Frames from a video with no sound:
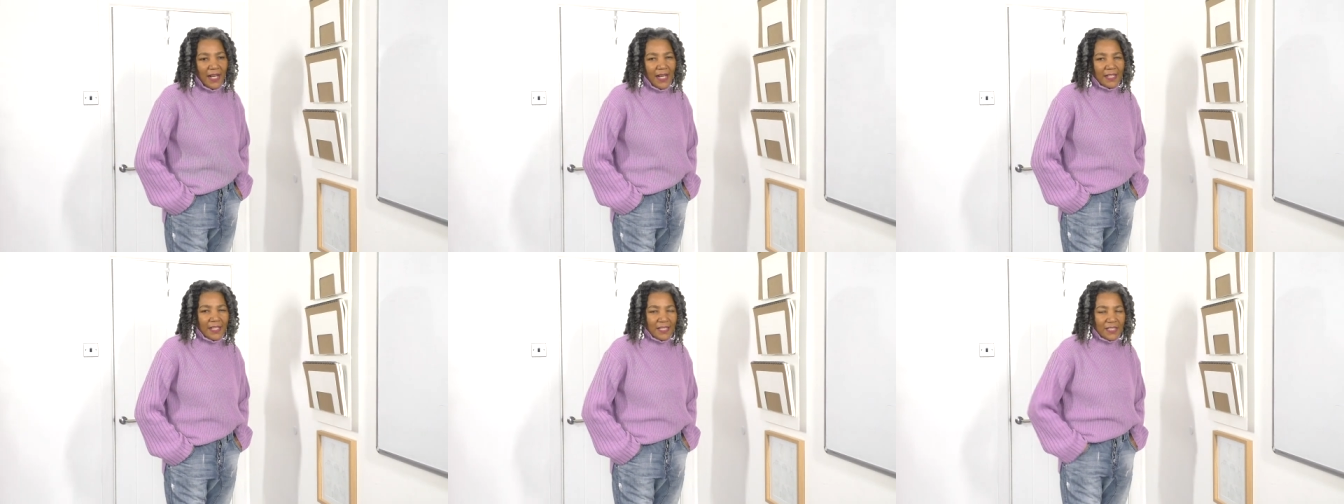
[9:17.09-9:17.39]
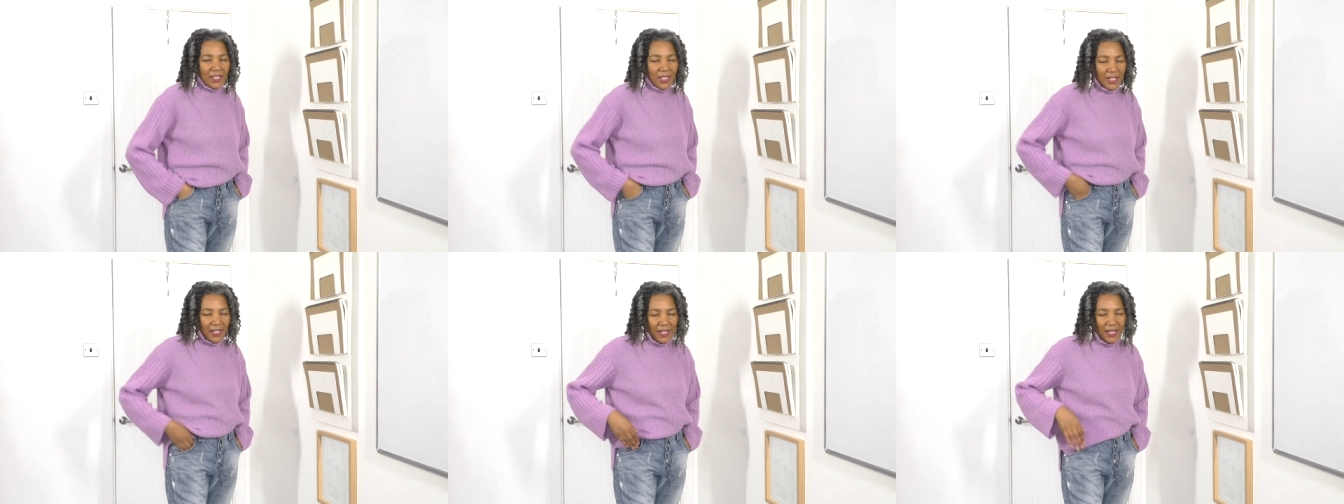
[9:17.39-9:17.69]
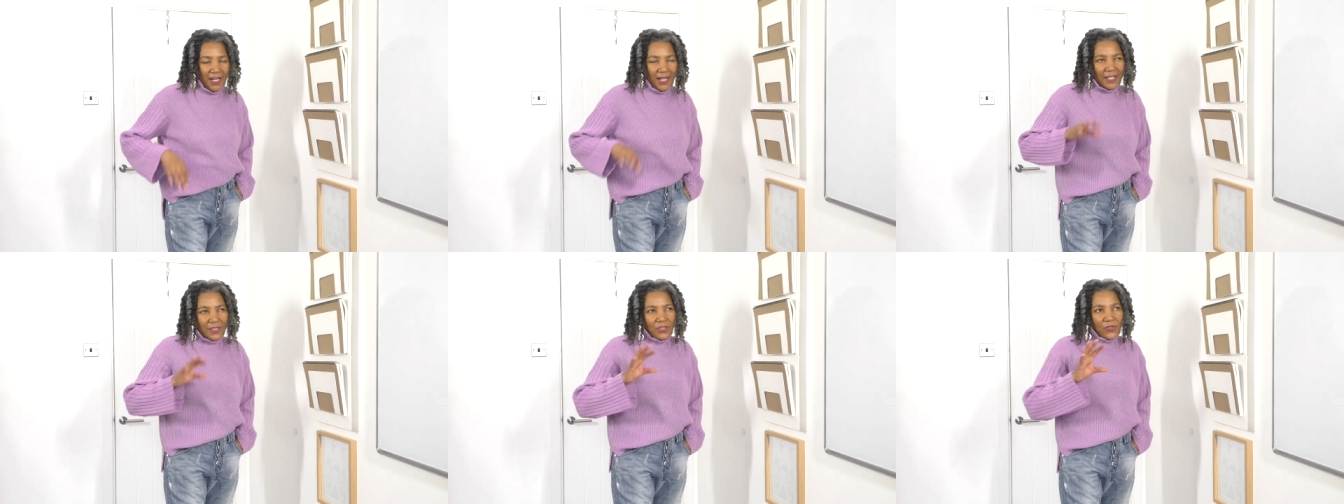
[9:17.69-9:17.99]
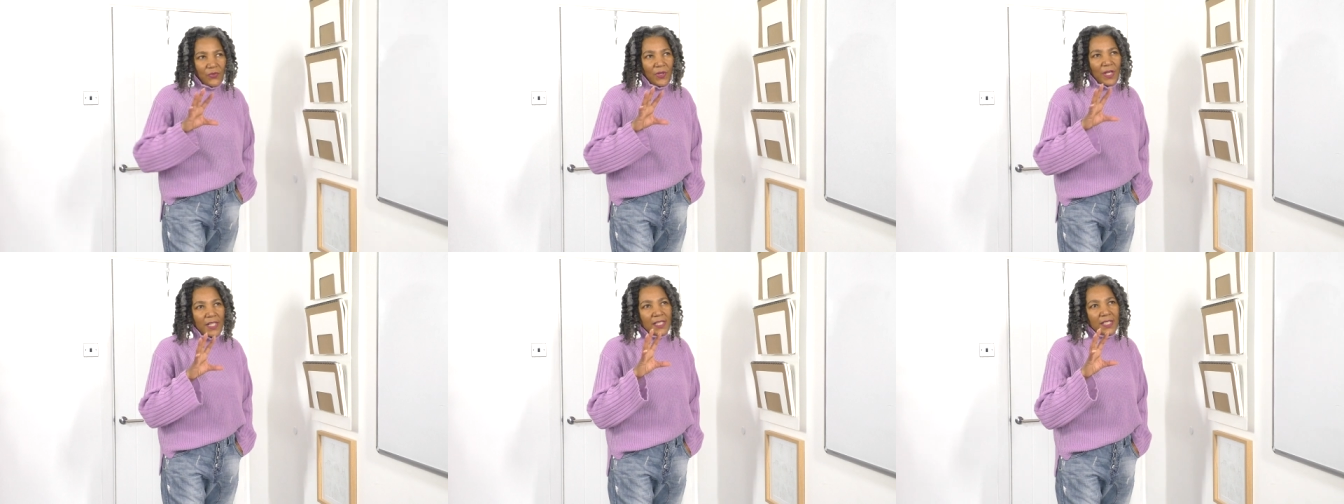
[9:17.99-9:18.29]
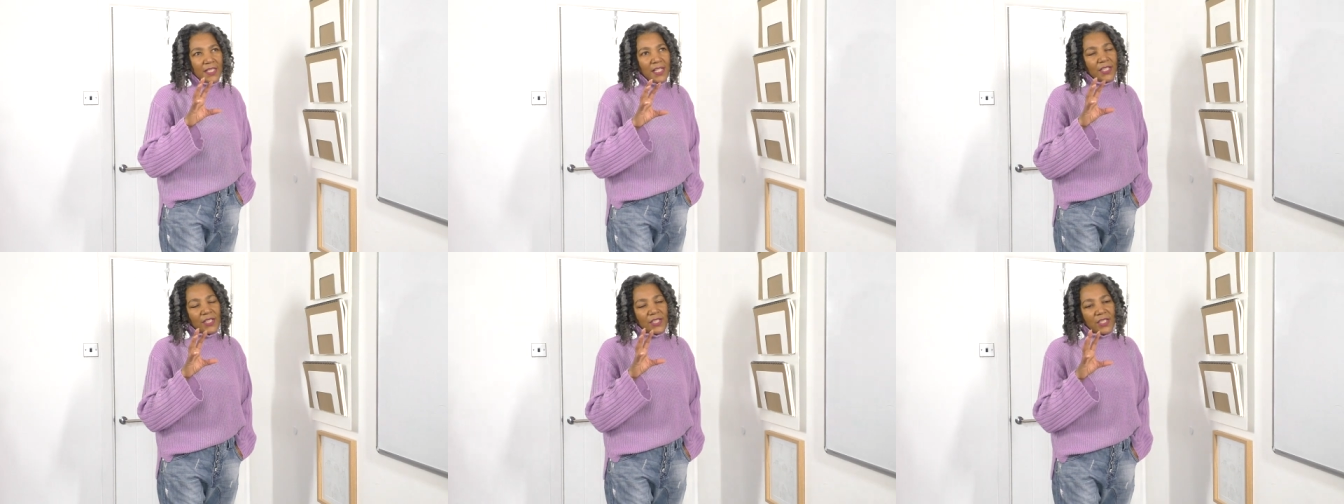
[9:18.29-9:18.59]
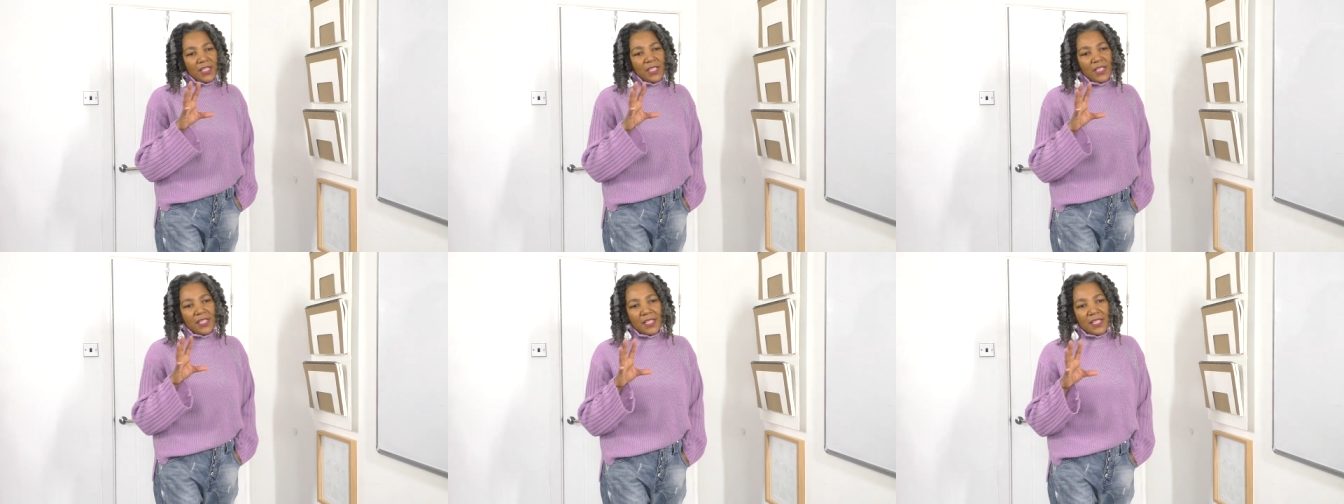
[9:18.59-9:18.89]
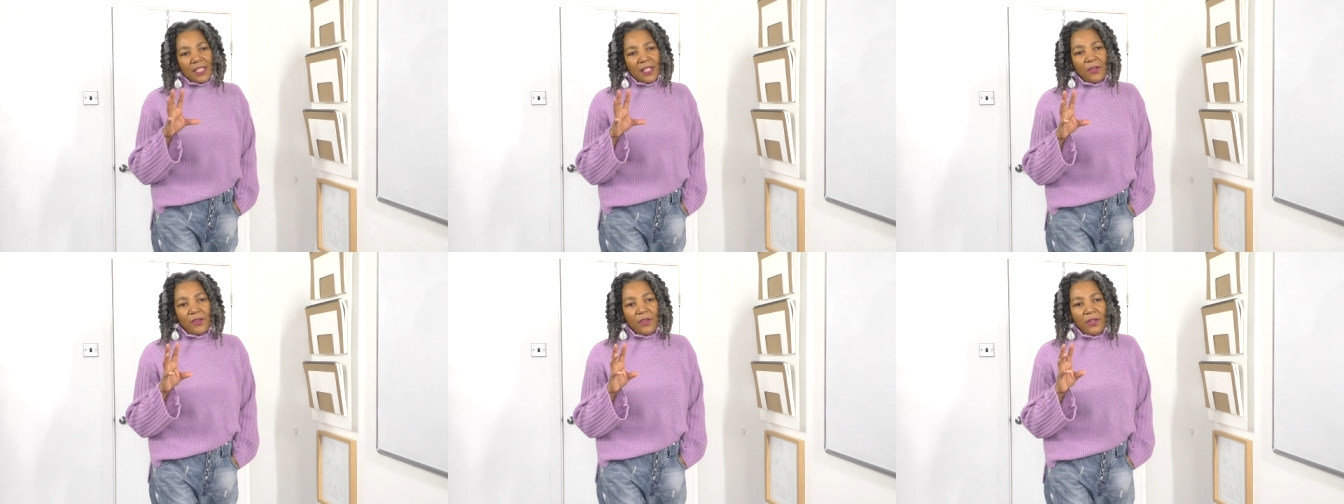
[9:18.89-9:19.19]
I, I try to get
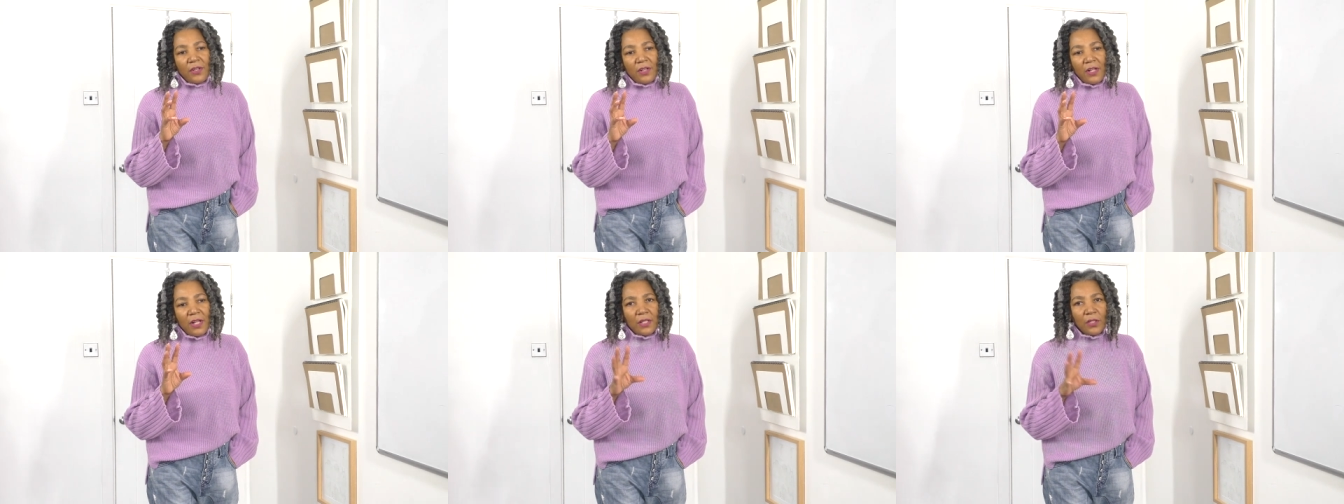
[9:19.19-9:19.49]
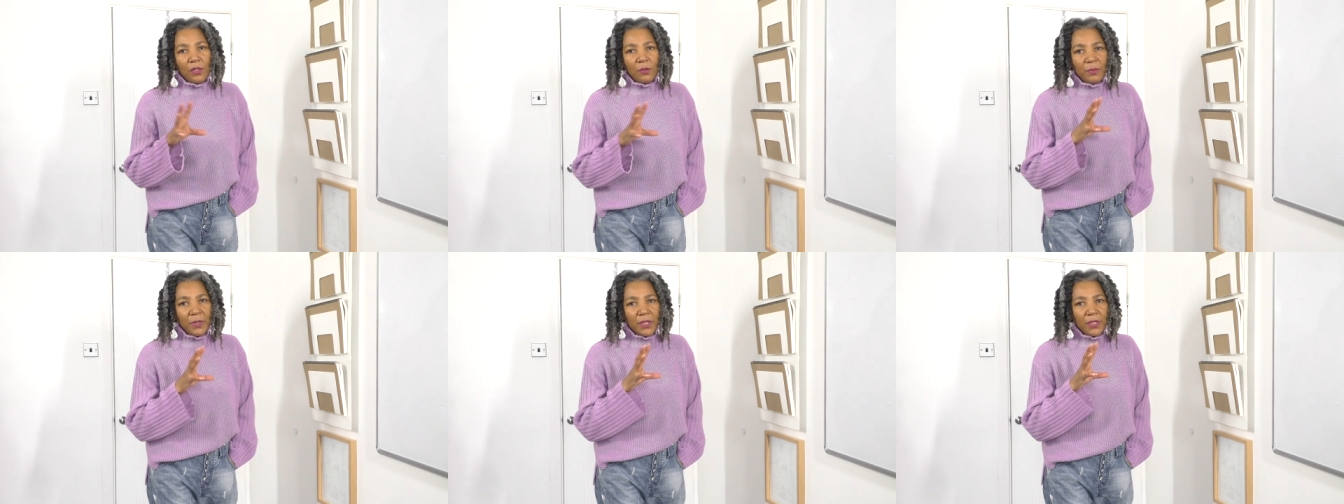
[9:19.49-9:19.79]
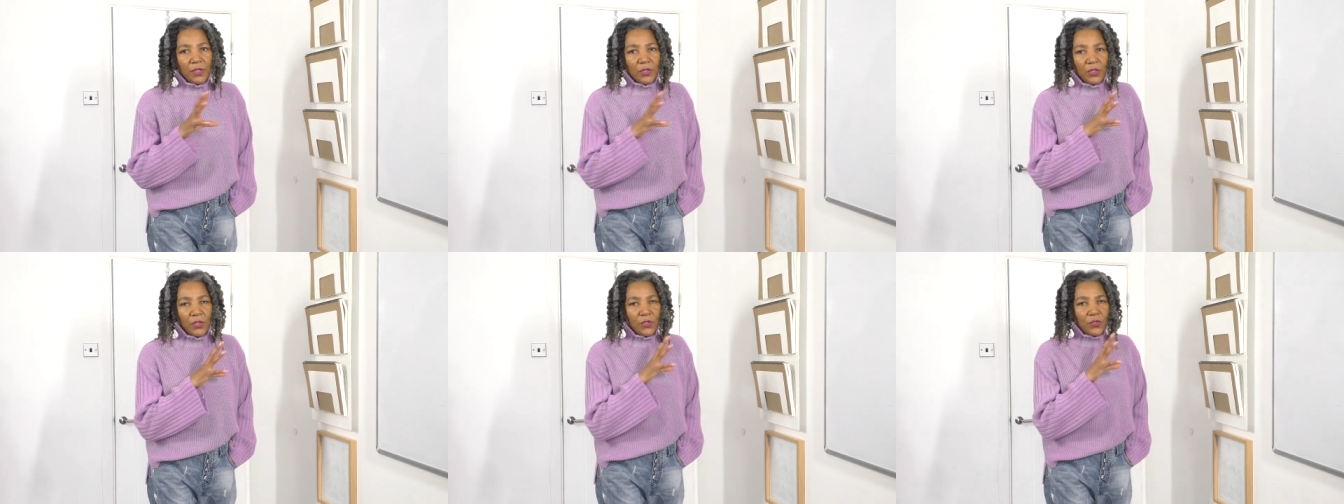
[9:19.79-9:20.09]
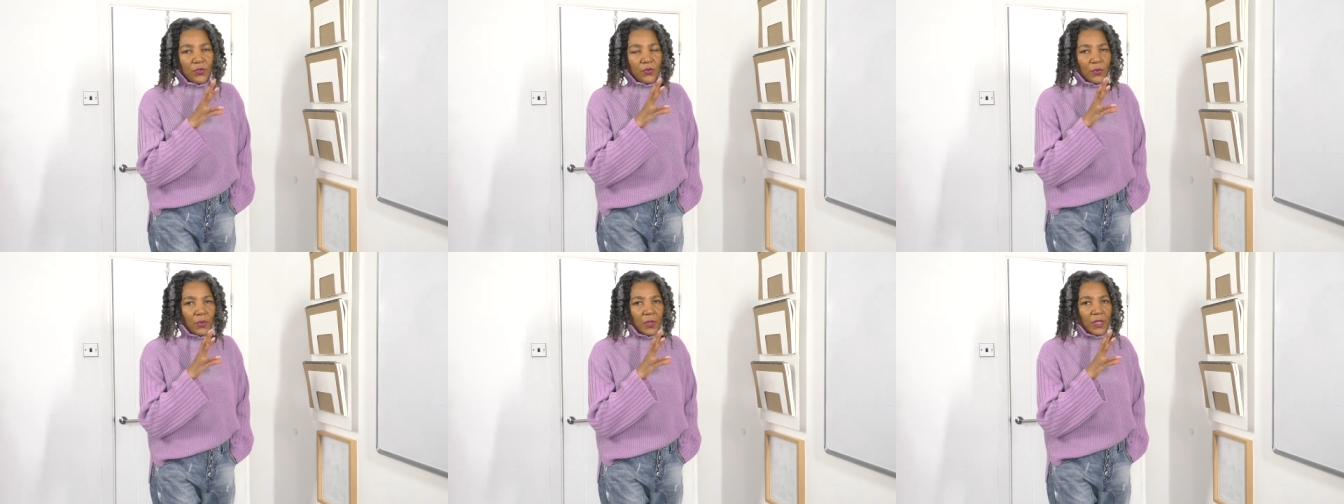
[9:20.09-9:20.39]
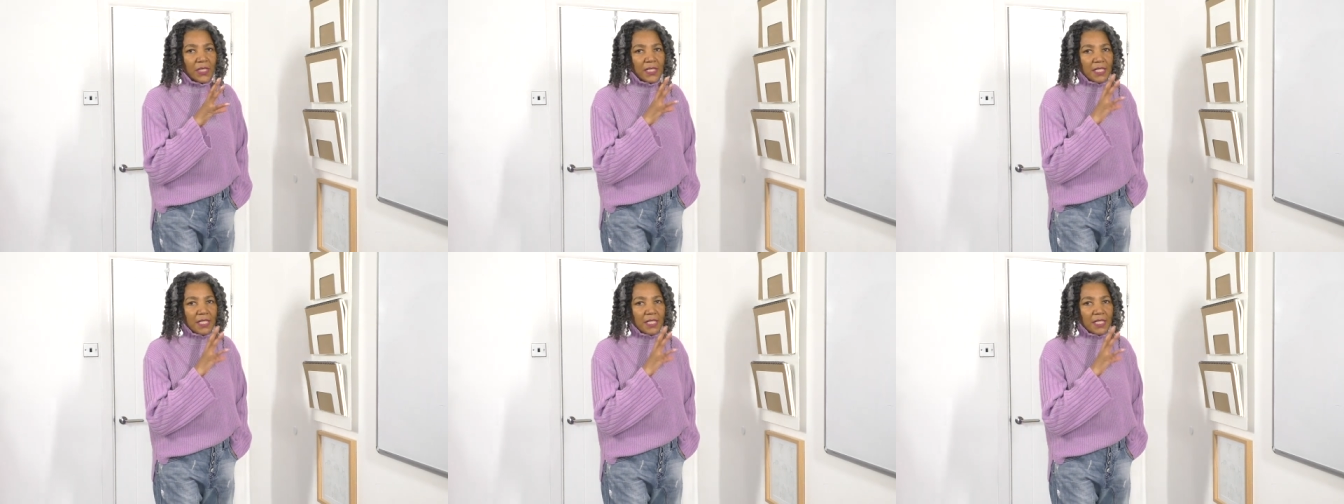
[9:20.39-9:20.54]
jeans that are a little bit unusual